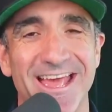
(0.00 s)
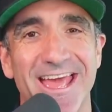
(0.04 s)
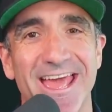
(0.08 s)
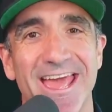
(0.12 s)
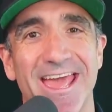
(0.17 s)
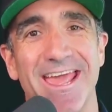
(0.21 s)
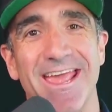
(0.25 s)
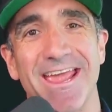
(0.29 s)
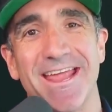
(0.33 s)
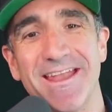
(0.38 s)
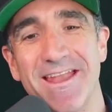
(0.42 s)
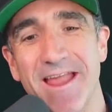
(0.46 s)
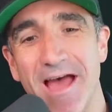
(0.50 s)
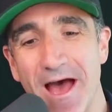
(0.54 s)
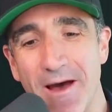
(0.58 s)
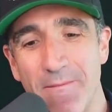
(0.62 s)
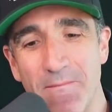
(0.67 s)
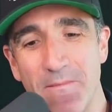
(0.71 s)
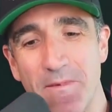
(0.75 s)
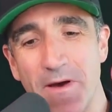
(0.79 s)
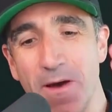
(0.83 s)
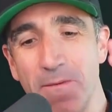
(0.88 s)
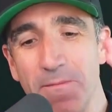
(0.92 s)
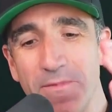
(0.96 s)
And I'm
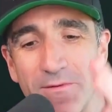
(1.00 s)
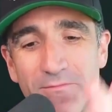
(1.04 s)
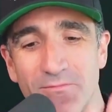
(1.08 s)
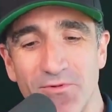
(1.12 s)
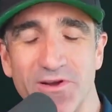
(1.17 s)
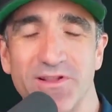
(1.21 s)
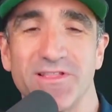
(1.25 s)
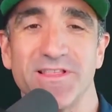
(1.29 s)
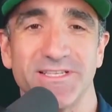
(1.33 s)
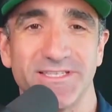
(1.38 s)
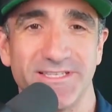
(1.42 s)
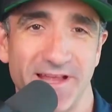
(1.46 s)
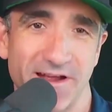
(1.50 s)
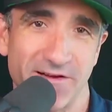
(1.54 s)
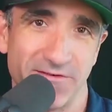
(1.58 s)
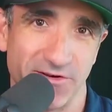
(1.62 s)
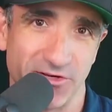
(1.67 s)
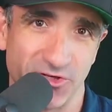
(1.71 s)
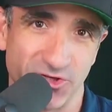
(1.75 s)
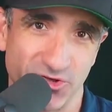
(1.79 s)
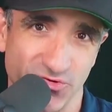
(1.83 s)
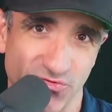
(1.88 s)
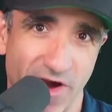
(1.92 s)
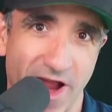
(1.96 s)
going to bring this down to
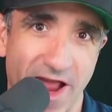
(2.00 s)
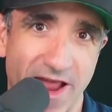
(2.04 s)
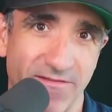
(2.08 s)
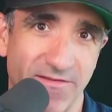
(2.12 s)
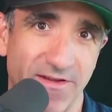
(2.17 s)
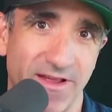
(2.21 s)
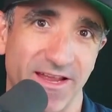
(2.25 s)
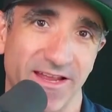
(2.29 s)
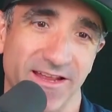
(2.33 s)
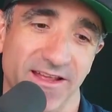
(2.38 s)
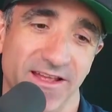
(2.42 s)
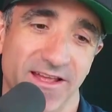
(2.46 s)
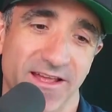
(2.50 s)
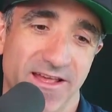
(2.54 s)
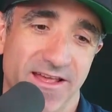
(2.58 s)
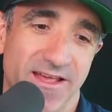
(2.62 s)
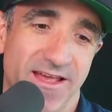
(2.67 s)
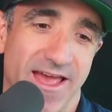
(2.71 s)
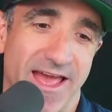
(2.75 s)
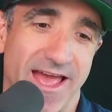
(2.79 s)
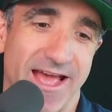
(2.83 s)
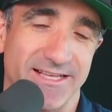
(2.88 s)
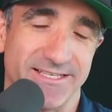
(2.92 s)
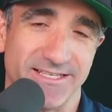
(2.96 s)
driving
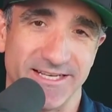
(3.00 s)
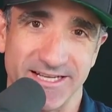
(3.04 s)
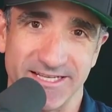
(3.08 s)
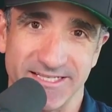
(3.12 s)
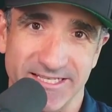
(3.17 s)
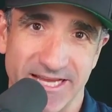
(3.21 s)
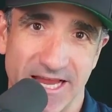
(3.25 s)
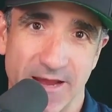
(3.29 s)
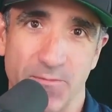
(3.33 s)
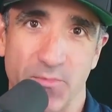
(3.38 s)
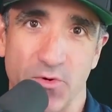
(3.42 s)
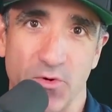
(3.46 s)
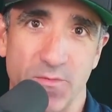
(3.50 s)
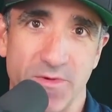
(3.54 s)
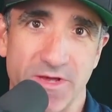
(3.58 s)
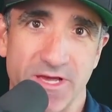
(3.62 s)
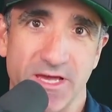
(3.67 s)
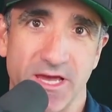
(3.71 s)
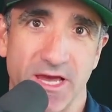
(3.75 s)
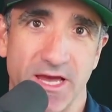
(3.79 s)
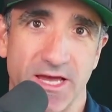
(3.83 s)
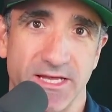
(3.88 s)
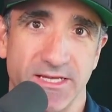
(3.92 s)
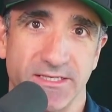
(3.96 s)
as an example,
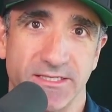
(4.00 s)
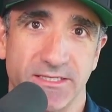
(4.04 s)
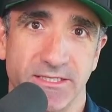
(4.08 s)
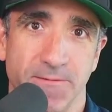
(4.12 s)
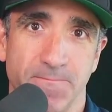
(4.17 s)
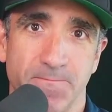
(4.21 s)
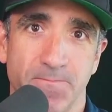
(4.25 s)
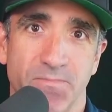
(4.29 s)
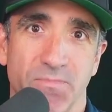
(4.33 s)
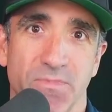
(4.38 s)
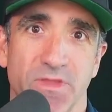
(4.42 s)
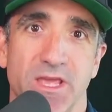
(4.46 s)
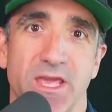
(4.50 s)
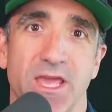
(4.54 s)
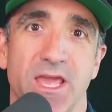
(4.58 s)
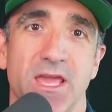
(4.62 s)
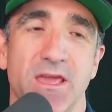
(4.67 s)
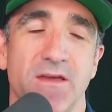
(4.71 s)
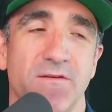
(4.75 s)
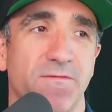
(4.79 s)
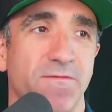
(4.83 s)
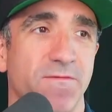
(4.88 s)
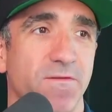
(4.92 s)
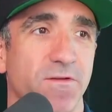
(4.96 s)
because
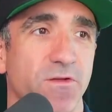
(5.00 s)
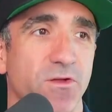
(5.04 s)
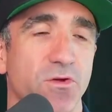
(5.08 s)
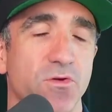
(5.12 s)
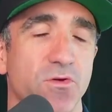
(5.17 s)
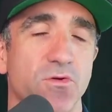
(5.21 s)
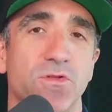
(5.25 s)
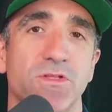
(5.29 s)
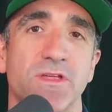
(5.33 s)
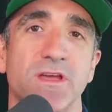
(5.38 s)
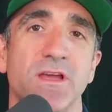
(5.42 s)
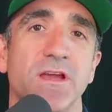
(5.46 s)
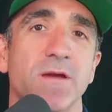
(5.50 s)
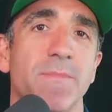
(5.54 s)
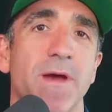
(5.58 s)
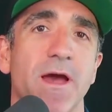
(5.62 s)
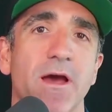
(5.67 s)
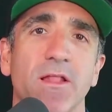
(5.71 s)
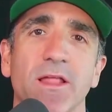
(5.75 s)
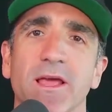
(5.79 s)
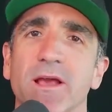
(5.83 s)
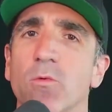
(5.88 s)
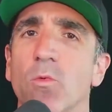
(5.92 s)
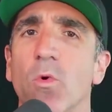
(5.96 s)
if you think about
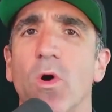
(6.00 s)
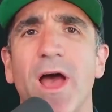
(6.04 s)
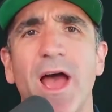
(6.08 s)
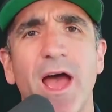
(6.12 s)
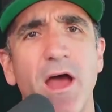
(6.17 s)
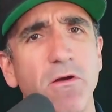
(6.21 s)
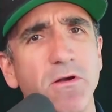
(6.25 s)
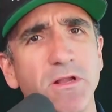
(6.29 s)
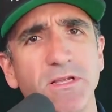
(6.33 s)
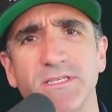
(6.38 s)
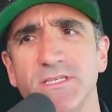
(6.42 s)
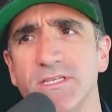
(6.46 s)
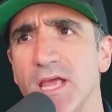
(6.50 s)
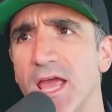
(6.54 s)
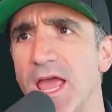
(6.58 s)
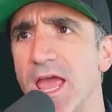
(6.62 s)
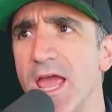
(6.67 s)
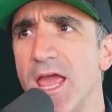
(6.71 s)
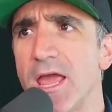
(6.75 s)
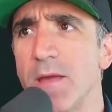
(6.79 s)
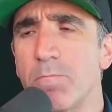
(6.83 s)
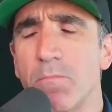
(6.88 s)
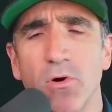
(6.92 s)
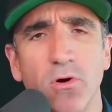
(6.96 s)
like, well, how does
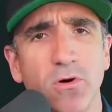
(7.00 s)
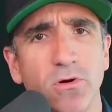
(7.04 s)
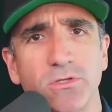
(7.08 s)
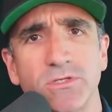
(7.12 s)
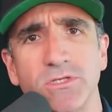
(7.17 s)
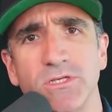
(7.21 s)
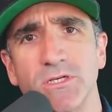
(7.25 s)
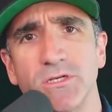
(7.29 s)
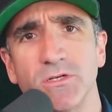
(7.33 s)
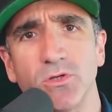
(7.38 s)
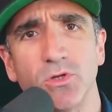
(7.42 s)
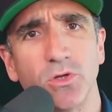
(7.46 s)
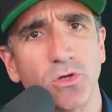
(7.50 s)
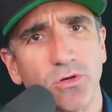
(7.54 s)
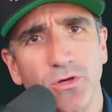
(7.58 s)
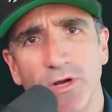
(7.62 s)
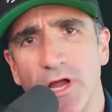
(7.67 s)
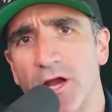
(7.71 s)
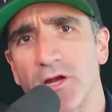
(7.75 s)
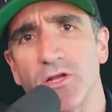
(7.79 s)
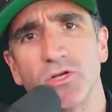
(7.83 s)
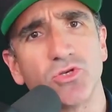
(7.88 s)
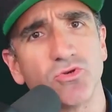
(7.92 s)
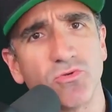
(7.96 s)
a person learn
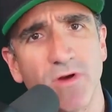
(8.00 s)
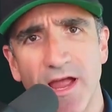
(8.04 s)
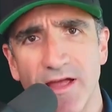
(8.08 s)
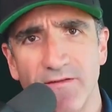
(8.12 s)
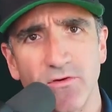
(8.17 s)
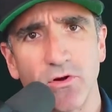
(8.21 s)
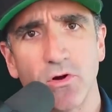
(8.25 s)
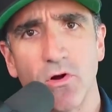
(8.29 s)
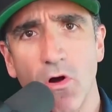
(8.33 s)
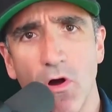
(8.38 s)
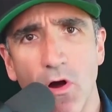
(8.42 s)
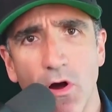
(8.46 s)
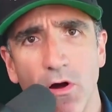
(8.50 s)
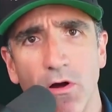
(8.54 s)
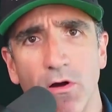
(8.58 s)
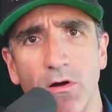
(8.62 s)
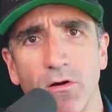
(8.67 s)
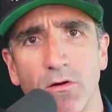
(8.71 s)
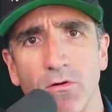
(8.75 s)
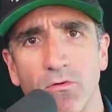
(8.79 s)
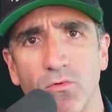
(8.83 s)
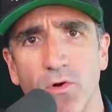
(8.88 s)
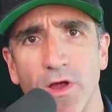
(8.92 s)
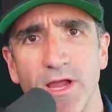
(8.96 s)
how to drive a car,
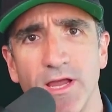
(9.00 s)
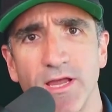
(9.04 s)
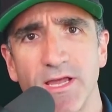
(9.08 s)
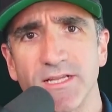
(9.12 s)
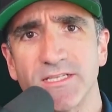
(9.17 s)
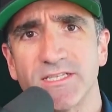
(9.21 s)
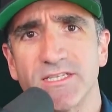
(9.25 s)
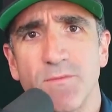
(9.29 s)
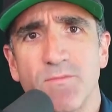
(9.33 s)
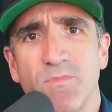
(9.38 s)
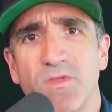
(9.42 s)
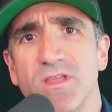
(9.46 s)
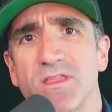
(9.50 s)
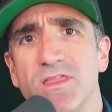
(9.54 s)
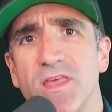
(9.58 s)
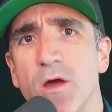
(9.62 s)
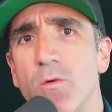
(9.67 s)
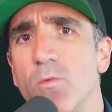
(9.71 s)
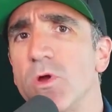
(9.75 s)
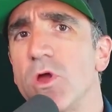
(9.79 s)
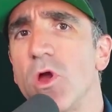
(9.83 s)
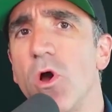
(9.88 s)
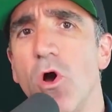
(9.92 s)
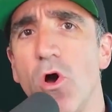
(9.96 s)
right? It's something that
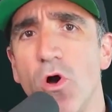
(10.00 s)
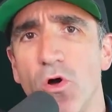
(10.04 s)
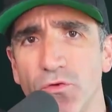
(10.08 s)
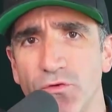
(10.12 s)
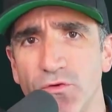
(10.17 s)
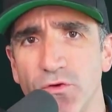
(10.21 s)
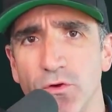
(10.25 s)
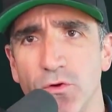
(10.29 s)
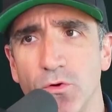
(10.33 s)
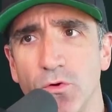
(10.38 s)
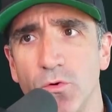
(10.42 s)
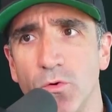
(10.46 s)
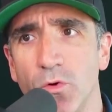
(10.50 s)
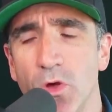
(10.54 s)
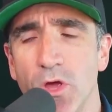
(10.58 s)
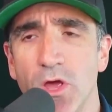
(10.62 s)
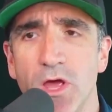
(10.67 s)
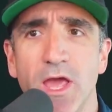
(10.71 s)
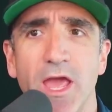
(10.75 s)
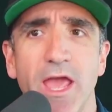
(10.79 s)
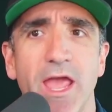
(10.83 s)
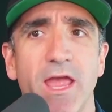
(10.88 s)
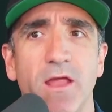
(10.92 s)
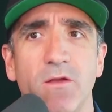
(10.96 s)
we all do
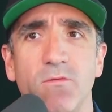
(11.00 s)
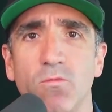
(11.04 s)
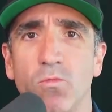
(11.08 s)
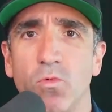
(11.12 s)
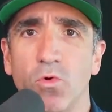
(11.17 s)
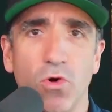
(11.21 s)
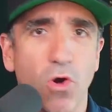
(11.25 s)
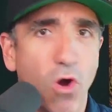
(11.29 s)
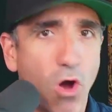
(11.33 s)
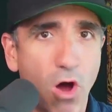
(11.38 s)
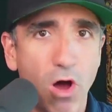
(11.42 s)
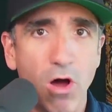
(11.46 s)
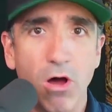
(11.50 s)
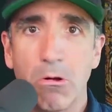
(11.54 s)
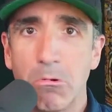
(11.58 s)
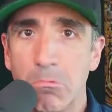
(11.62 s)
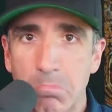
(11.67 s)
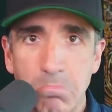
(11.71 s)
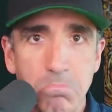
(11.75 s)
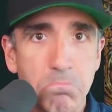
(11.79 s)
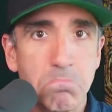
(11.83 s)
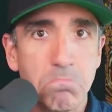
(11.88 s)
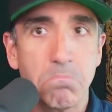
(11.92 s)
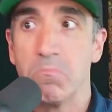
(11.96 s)
and we're
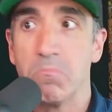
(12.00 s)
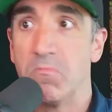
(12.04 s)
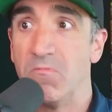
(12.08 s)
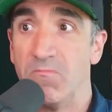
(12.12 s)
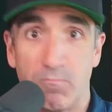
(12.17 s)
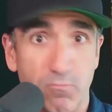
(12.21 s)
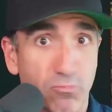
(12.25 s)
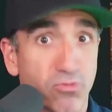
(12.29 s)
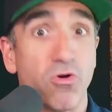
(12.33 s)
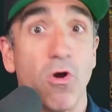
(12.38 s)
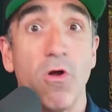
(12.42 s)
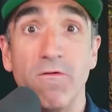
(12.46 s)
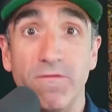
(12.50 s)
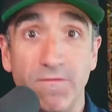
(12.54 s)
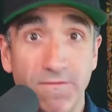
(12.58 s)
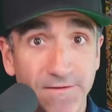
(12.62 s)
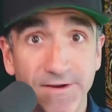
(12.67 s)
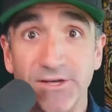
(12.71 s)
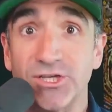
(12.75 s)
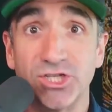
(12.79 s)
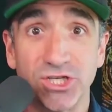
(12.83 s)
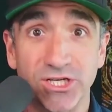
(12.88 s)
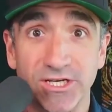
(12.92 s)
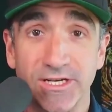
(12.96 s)
all
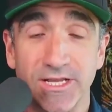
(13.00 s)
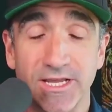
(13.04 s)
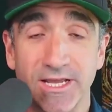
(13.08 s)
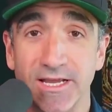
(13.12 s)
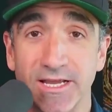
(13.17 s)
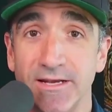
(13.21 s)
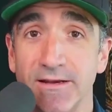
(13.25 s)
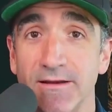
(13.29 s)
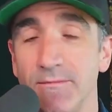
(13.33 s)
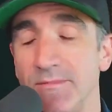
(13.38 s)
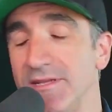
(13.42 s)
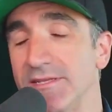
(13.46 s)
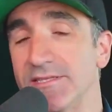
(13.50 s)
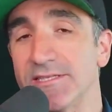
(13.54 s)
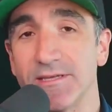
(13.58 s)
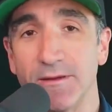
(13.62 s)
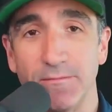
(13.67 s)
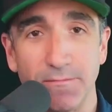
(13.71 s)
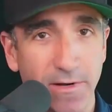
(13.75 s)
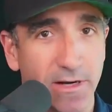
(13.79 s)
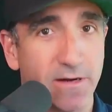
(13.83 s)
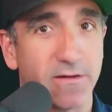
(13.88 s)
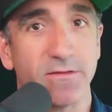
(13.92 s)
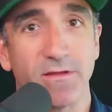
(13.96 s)
proficient in. I mean, some
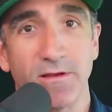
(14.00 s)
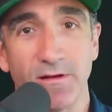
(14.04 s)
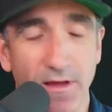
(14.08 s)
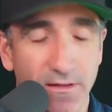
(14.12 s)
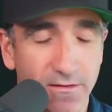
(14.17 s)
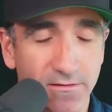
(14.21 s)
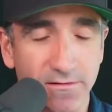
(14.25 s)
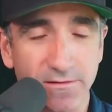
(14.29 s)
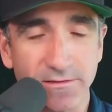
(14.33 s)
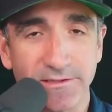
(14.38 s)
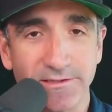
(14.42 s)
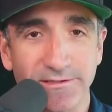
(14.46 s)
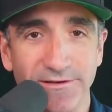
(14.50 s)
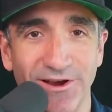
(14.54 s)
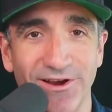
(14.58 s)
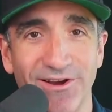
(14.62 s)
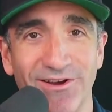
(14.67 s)
better than others.